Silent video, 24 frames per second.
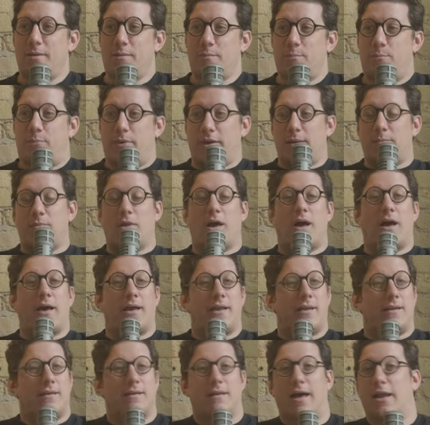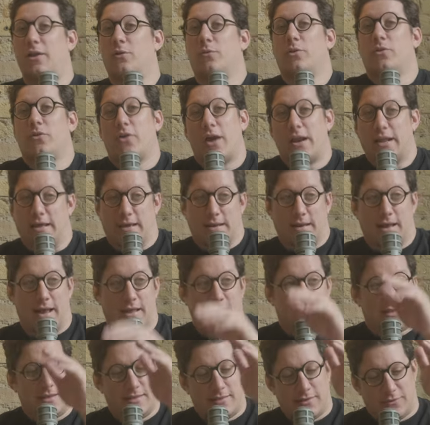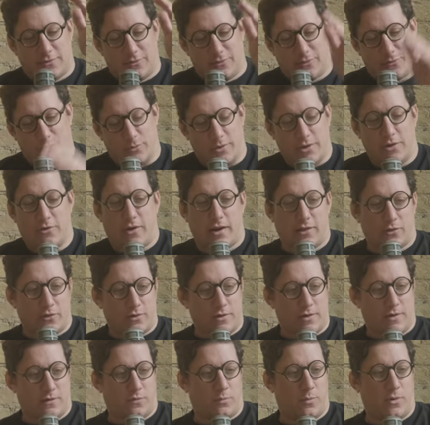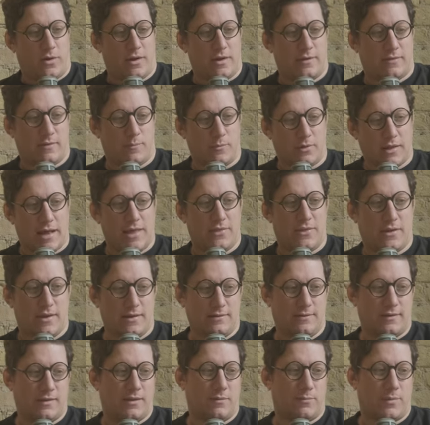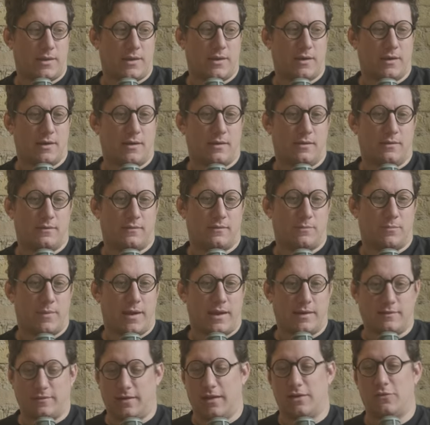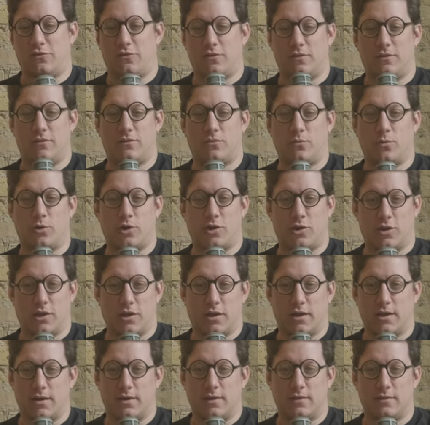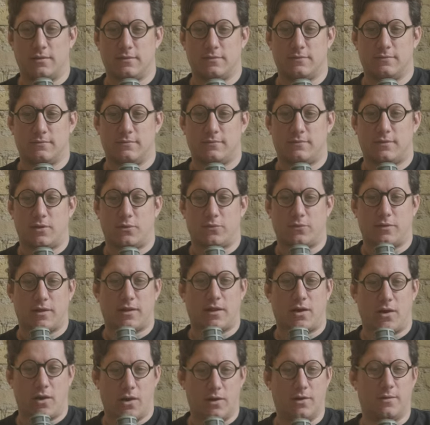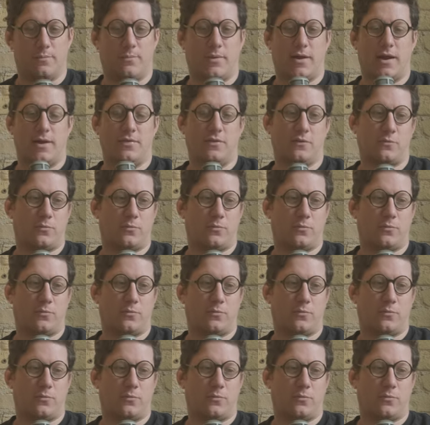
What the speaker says: but I don't regret it. I think this was a really great learning experience. I'm glad that I did it because my intentions were good. There's a lot of heart behind this